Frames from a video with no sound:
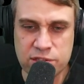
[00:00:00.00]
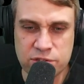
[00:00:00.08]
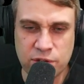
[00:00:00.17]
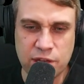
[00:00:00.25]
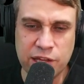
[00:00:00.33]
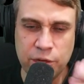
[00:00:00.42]

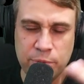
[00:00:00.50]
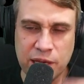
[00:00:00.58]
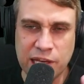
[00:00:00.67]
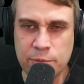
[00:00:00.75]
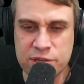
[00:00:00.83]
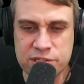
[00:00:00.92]
So a little bit
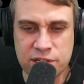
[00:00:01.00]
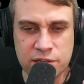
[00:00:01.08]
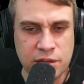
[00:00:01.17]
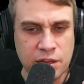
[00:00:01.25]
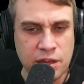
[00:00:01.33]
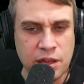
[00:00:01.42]
limited.
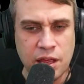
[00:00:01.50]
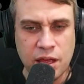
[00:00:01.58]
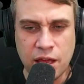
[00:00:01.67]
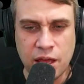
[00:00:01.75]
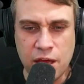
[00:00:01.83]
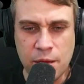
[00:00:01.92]

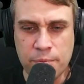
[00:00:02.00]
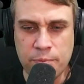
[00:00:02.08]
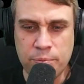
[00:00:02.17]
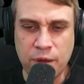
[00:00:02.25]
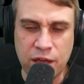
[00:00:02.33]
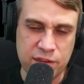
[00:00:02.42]

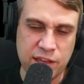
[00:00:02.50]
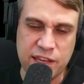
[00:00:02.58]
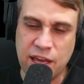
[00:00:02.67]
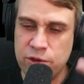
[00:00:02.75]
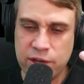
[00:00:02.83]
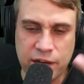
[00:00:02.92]
But
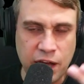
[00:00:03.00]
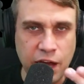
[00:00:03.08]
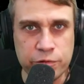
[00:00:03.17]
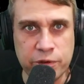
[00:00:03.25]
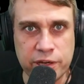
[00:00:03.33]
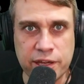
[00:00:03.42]
again, you get
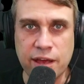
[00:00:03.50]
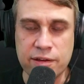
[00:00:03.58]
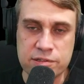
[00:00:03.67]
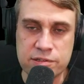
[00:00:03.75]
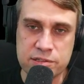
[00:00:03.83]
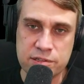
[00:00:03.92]
100
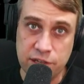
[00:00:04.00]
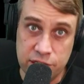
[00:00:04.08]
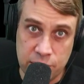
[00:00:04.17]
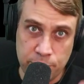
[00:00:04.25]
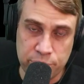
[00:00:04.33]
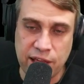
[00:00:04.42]
accounts in
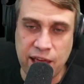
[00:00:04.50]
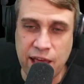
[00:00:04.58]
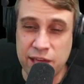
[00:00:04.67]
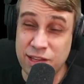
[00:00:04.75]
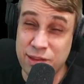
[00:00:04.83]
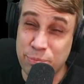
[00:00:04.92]
your
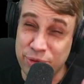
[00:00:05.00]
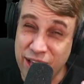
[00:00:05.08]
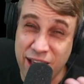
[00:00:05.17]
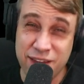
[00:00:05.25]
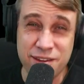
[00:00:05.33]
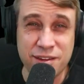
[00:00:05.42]
plan, and the
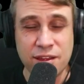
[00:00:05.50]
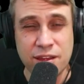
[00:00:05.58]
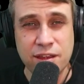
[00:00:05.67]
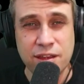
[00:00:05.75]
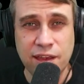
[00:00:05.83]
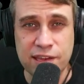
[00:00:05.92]
plan
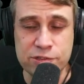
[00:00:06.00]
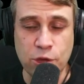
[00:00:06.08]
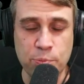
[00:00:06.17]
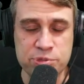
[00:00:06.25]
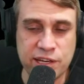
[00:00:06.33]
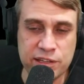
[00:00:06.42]
is
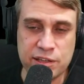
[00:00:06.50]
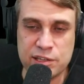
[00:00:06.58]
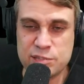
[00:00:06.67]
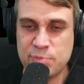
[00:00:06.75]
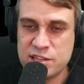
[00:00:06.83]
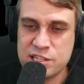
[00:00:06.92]
not particularly
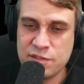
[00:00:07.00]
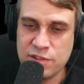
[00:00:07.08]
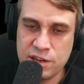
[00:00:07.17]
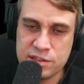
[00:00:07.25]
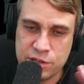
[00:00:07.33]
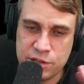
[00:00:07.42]
expensive in
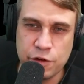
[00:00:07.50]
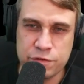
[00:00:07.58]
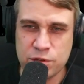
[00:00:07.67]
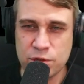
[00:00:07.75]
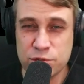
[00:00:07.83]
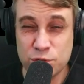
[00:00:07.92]
itself.
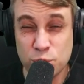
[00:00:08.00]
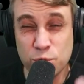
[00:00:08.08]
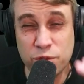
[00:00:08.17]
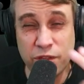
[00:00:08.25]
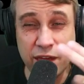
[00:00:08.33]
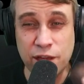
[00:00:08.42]
So it's
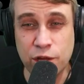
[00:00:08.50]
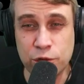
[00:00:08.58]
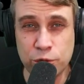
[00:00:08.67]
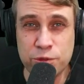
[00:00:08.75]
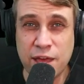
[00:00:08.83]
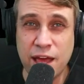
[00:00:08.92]
cool that they
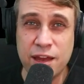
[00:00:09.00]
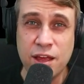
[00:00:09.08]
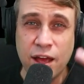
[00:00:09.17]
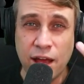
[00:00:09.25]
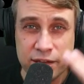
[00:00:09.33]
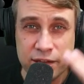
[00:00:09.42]
include that.
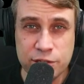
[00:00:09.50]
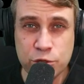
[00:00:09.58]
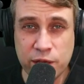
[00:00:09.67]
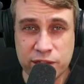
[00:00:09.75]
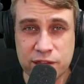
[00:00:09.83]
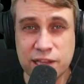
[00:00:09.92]
I did
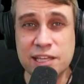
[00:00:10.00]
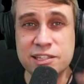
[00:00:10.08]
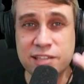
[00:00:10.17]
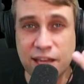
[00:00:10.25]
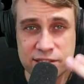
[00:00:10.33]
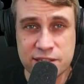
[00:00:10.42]
quickly
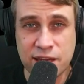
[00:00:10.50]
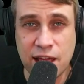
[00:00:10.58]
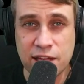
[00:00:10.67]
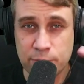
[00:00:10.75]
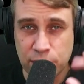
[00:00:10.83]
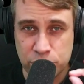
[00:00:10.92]
test it
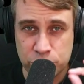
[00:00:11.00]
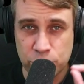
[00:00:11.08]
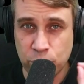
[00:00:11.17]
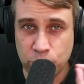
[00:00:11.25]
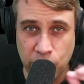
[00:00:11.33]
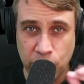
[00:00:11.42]
out to make sure
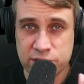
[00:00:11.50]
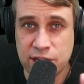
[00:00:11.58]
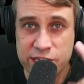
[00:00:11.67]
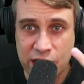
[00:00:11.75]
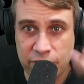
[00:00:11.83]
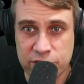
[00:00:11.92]
it works
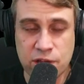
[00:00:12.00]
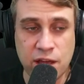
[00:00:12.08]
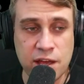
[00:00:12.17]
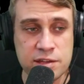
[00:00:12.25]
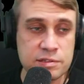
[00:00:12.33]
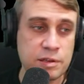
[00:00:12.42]
as
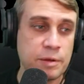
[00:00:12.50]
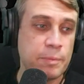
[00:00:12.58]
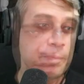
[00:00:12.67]
advertised.